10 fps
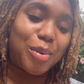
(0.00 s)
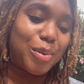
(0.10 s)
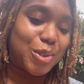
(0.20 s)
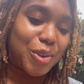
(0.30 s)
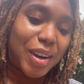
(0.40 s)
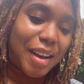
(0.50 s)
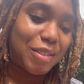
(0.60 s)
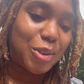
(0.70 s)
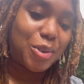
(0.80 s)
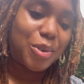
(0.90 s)
We was going to have
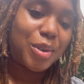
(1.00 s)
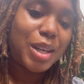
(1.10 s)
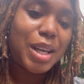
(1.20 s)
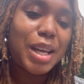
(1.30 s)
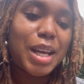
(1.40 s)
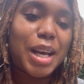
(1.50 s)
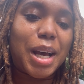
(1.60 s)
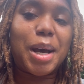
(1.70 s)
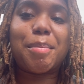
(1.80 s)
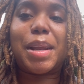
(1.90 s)
to do
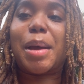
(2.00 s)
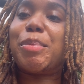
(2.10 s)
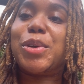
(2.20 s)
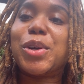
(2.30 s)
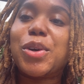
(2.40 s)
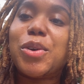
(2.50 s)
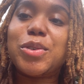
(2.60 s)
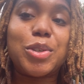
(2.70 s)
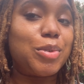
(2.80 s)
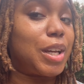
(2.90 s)
an
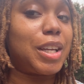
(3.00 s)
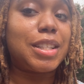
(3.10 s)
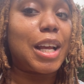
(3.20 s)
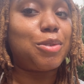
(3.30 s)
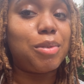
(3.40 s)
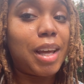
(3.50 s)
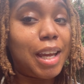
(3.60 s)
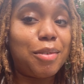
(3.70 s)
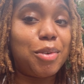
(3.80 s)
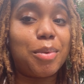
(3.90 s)
epidural. She was like, it's not too
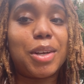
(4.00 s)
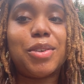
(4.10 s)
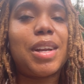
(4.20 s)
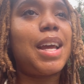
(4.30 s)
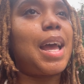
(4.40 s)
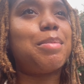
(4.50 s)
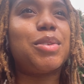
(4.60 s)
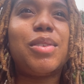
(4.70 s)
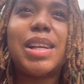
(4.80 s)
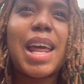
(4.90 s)
late. If you want to do that,
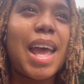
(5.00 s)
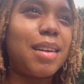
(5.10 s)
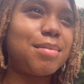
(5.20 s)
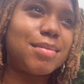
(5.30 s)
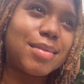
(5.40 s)
absolutely not.